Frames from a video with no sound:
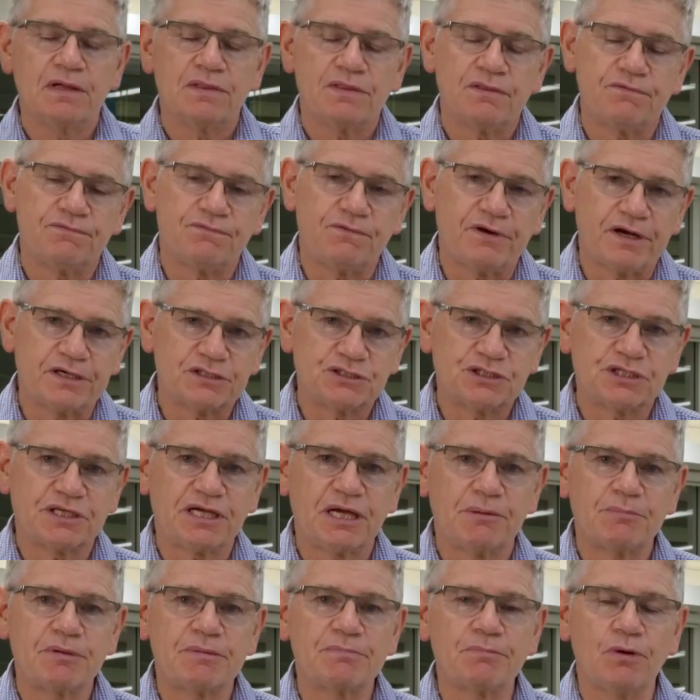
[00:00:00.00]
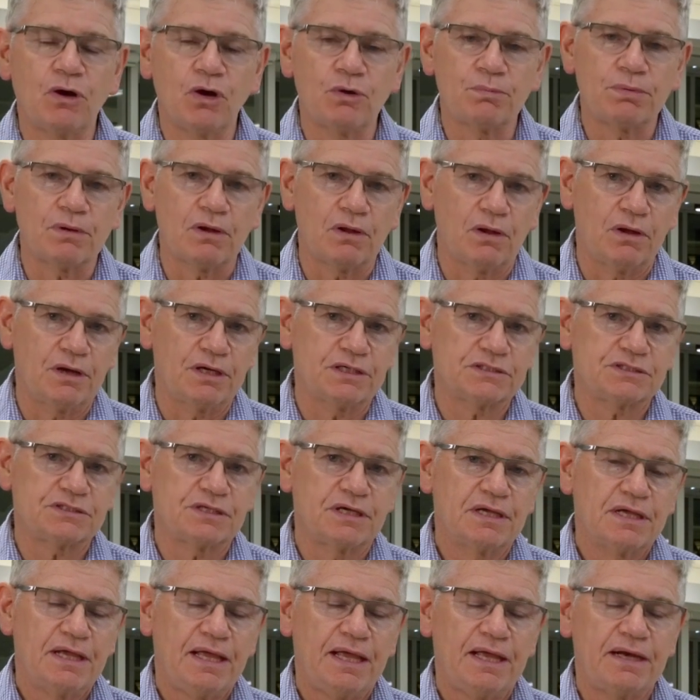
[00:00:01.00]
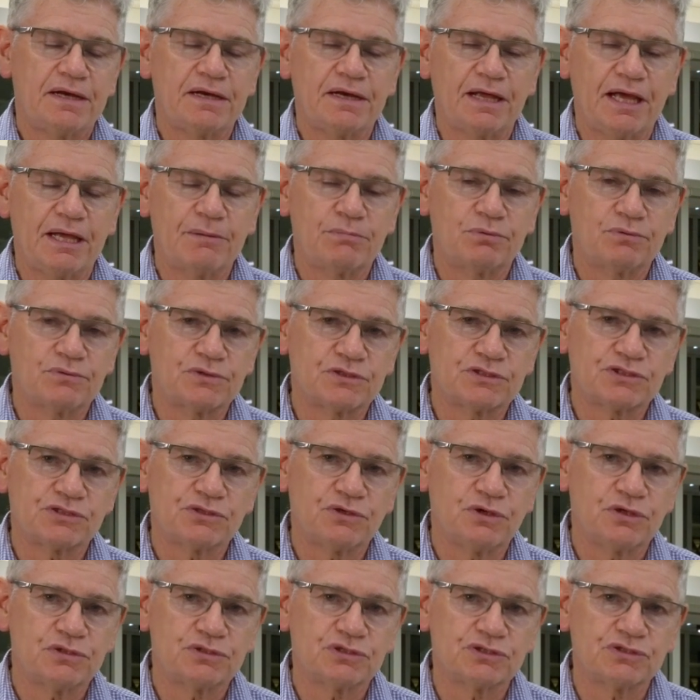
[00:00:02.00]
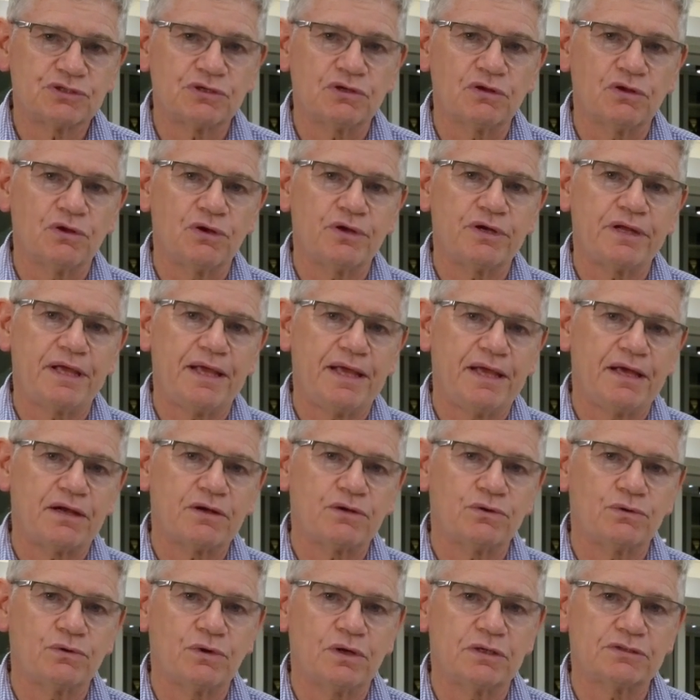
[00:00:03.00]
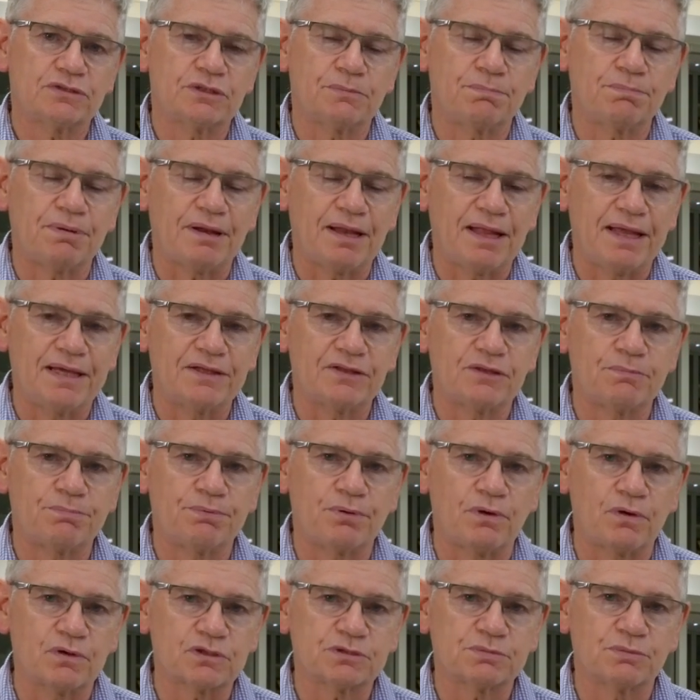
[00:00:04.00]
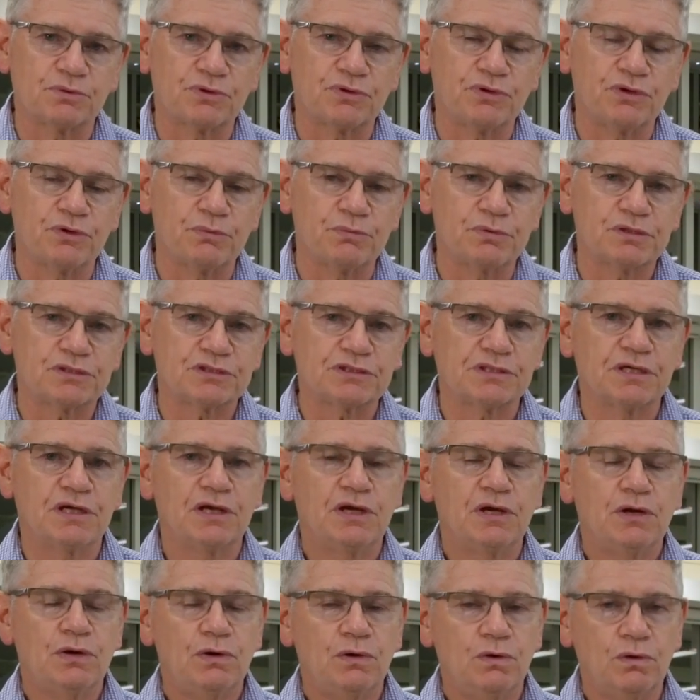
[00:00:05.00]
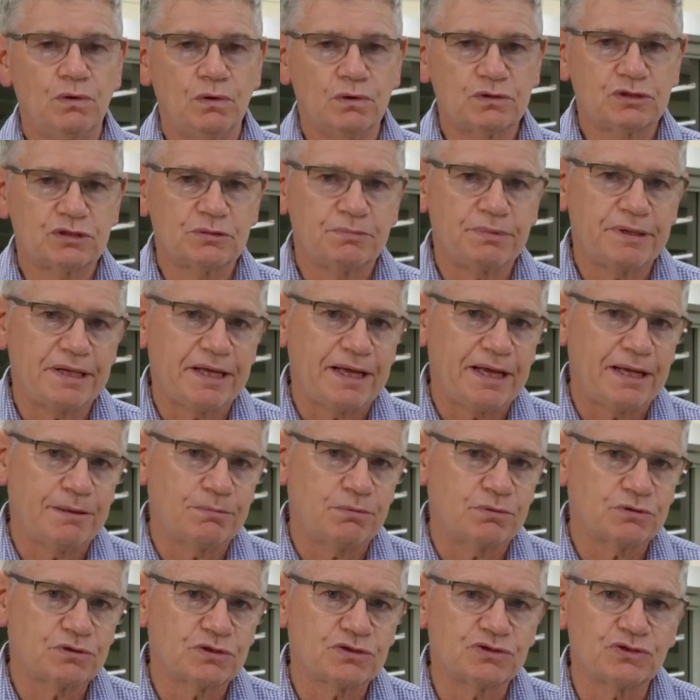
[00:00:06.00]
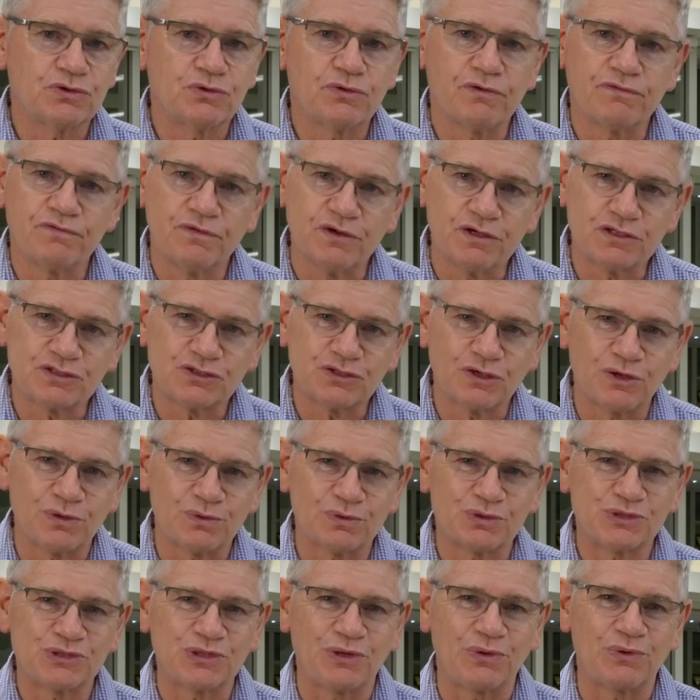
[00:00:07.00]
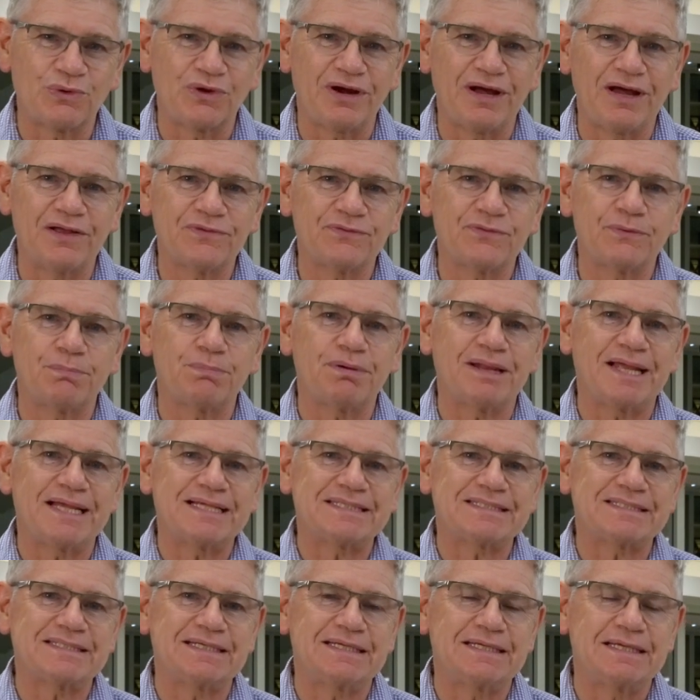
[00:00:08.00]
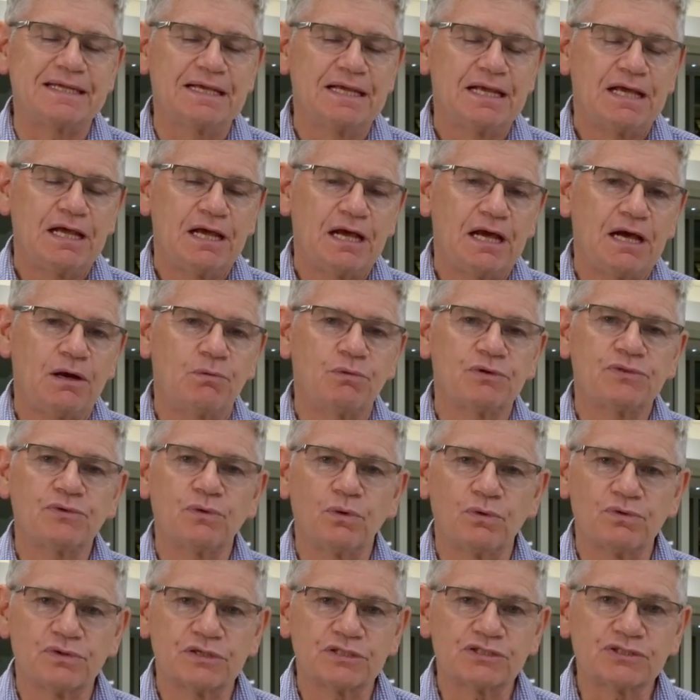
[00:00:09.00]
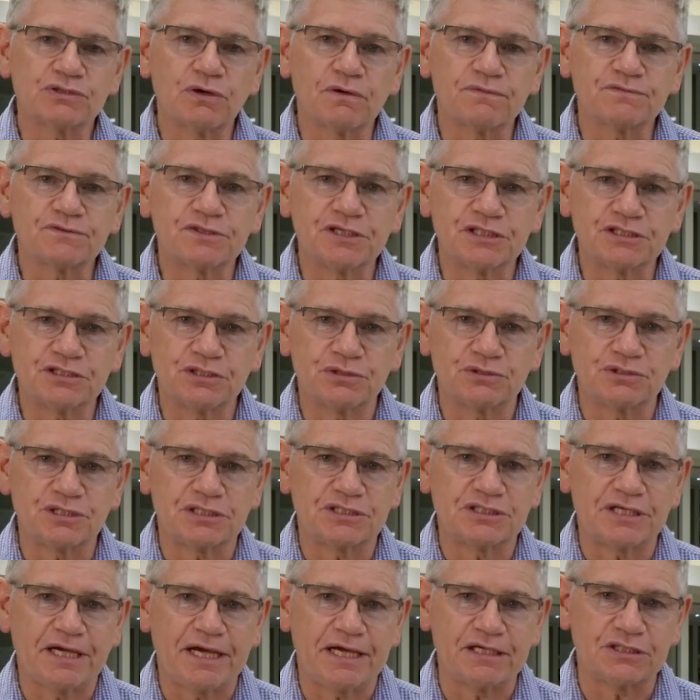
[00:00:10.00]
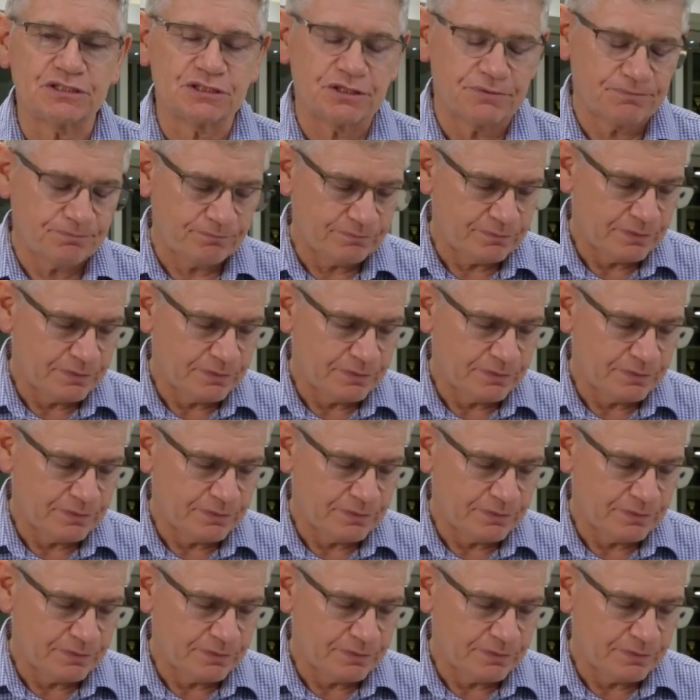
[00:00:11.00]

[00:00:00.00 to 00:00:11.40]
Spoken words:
The fracture can be mobilized and enable the surgeon to learn how to plate the proximal humerus, or to be able to do reverse total shoulder arthroplasty with all the soft tissues attached.